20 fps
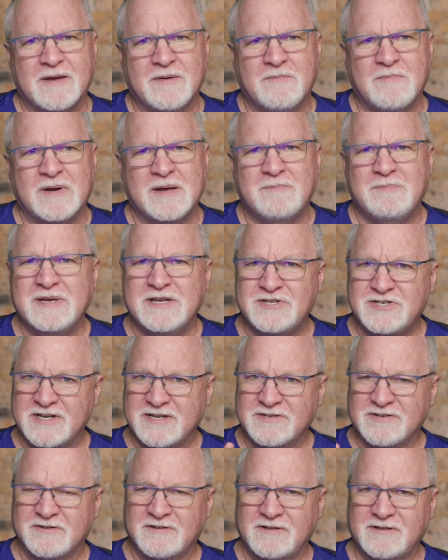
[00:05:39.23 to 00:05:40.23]
but be
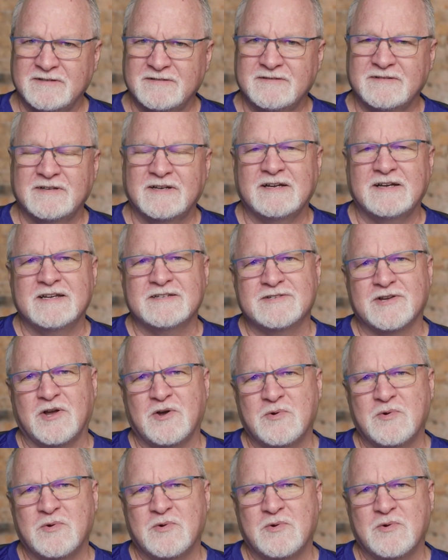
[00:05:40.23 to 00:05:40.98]
gentle uh, as